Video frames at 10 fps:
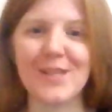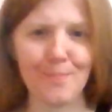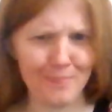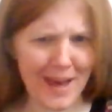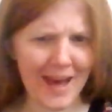a
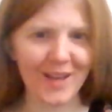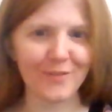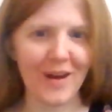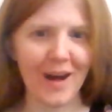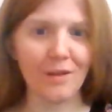back
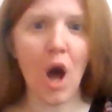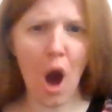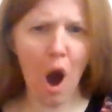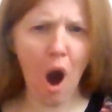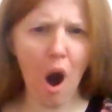vowel,
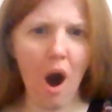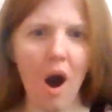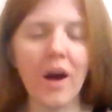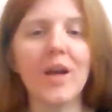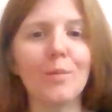a,